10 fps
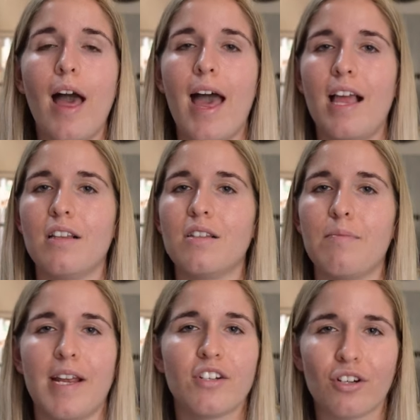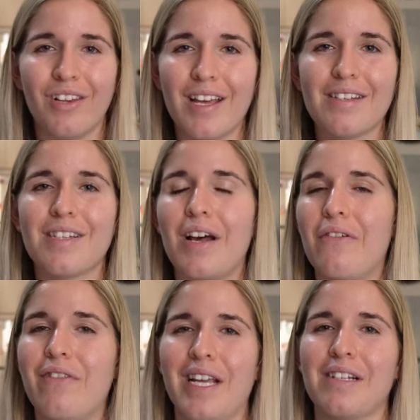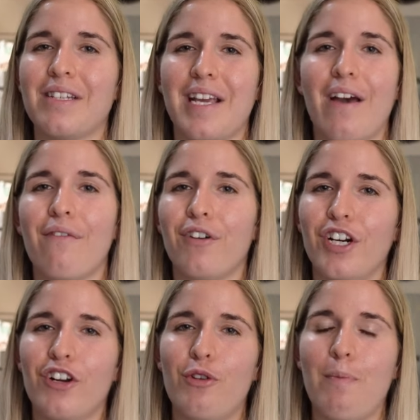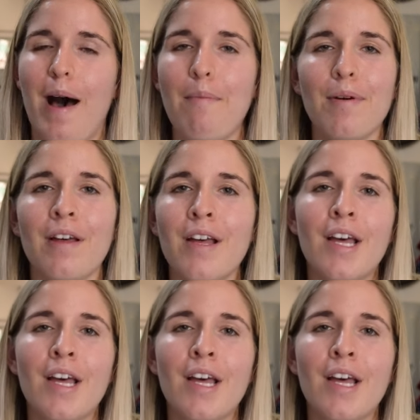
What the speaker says: and made your list of things to get for your new pup.